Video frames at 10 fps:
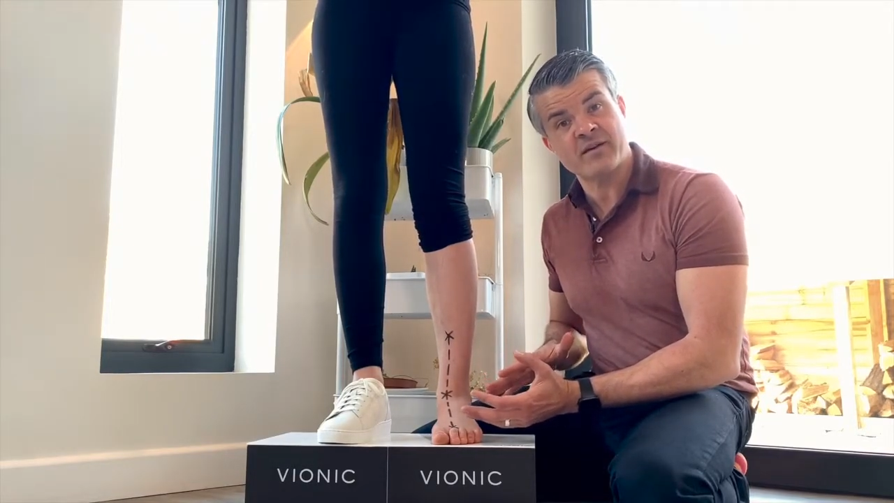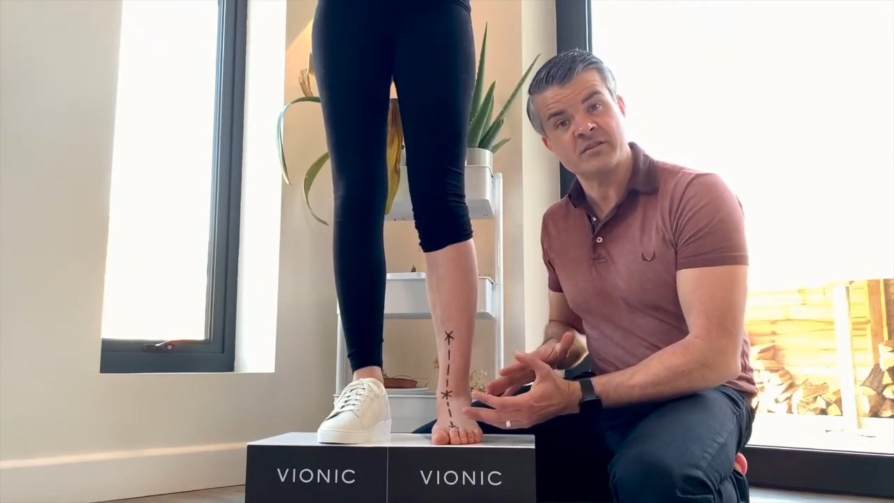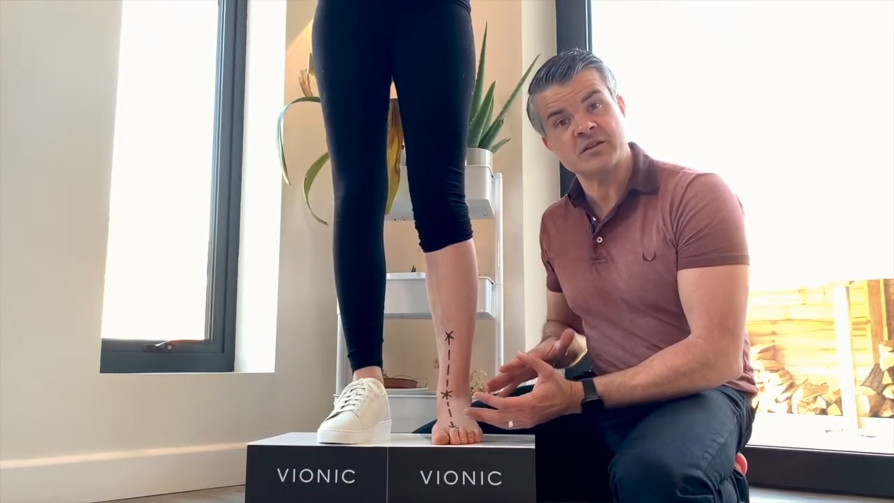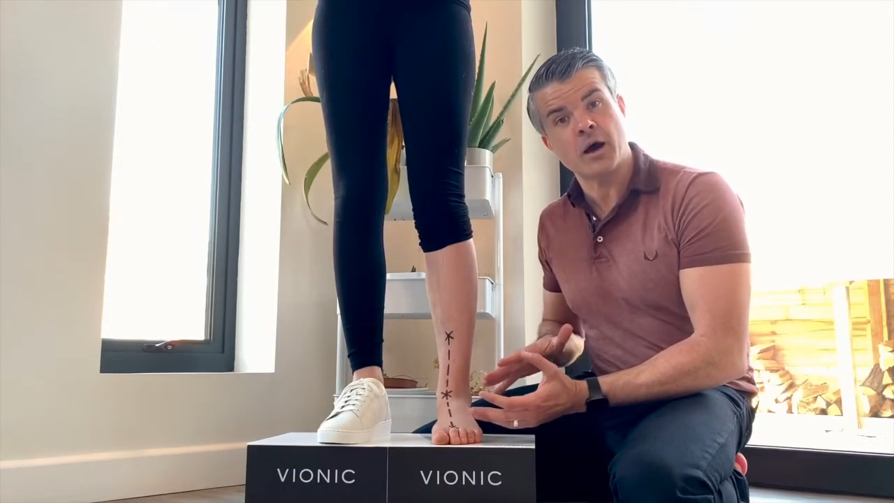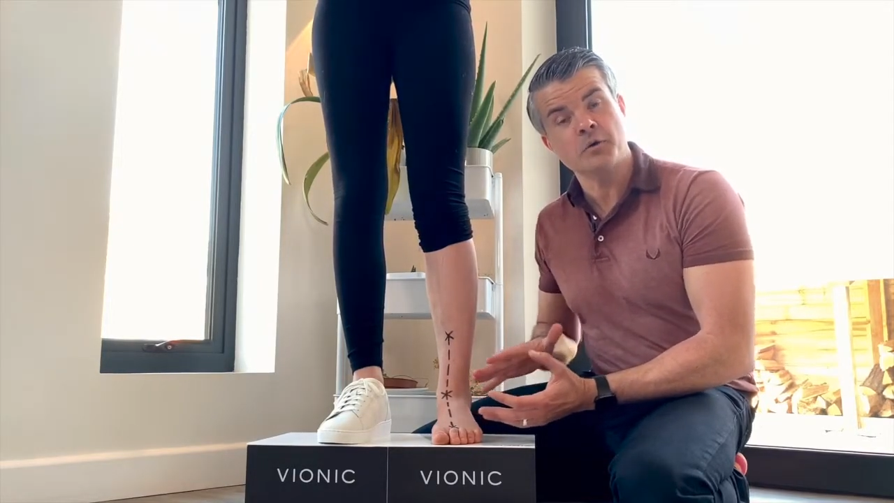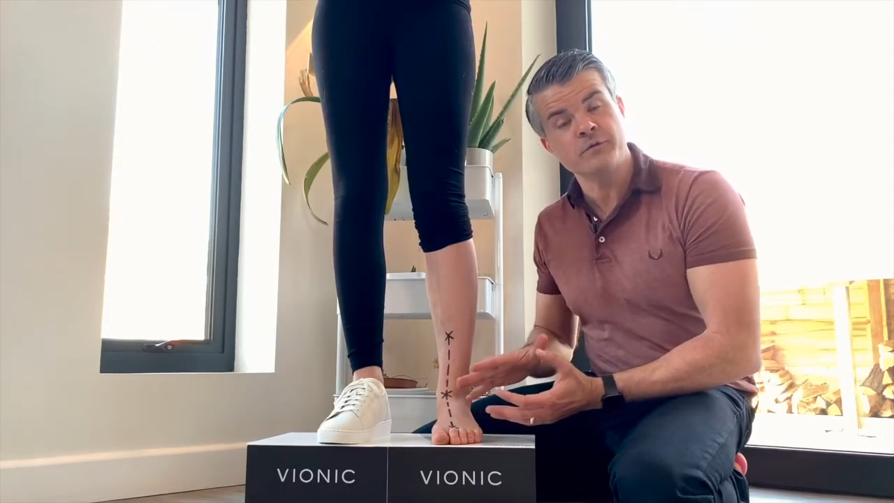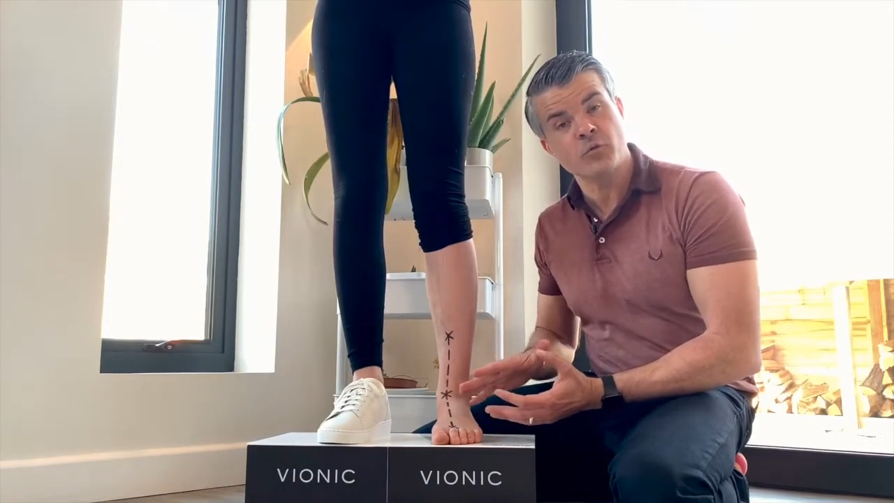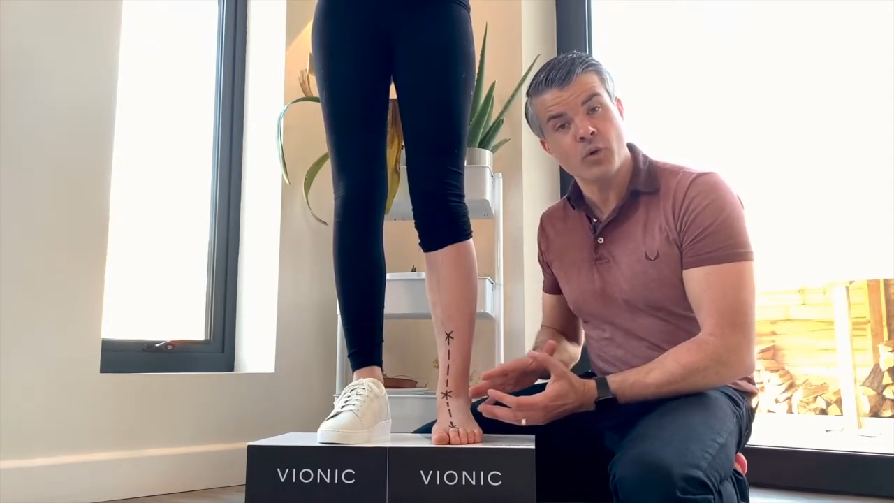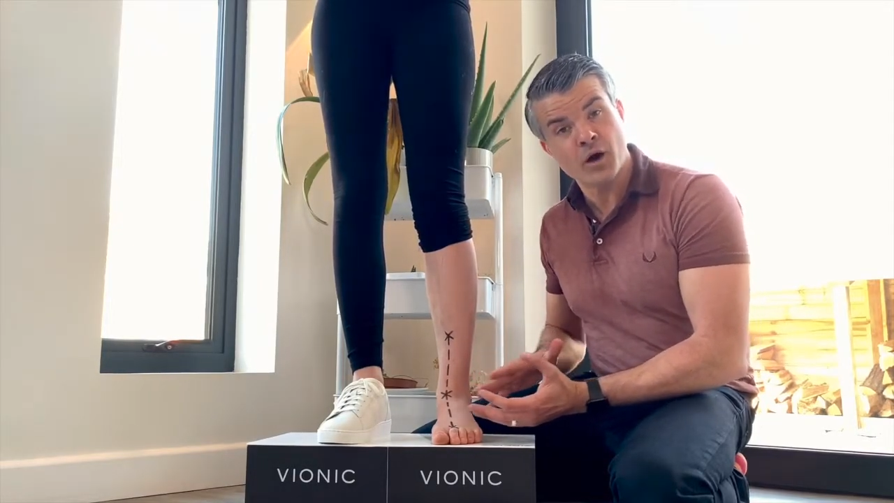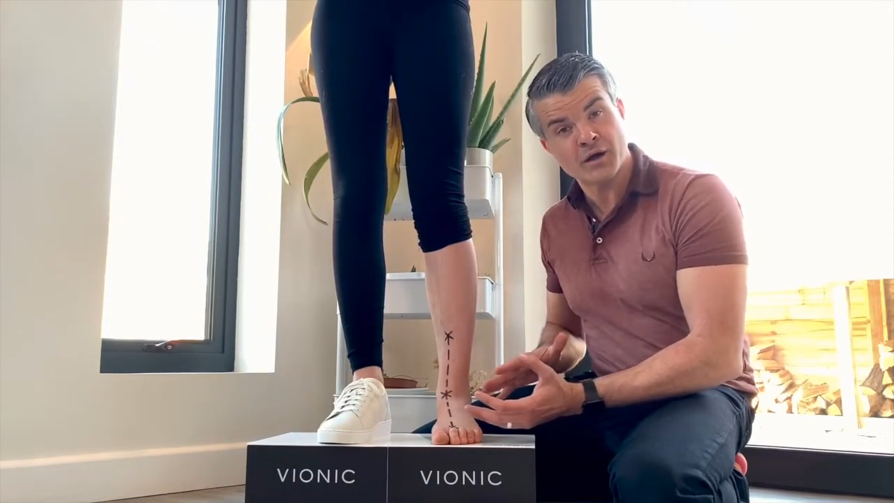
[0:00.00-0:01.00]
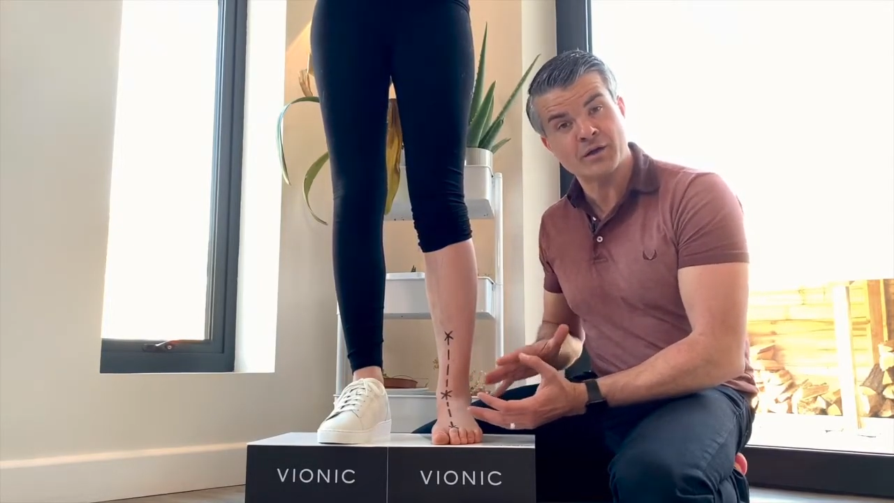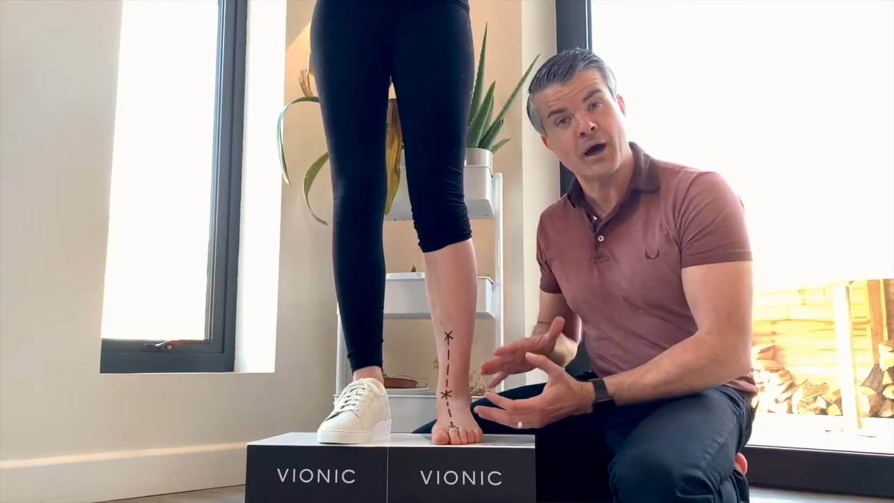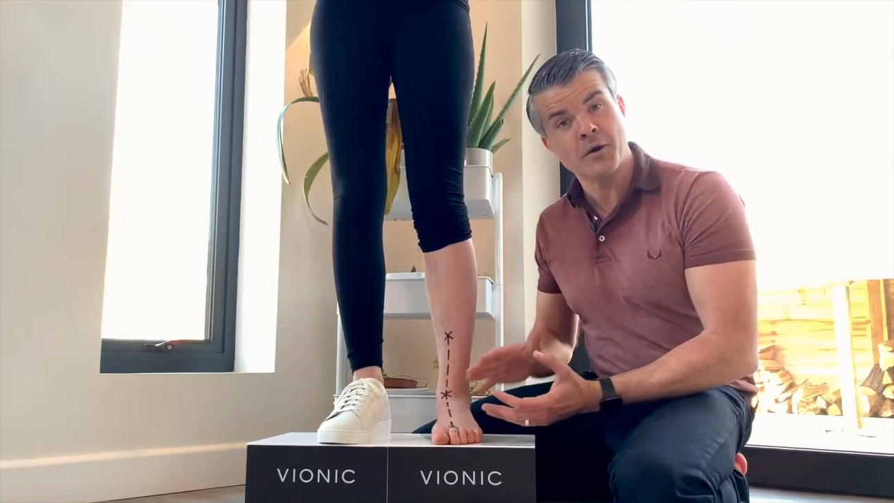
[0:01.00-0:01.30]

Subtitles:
having to overwork and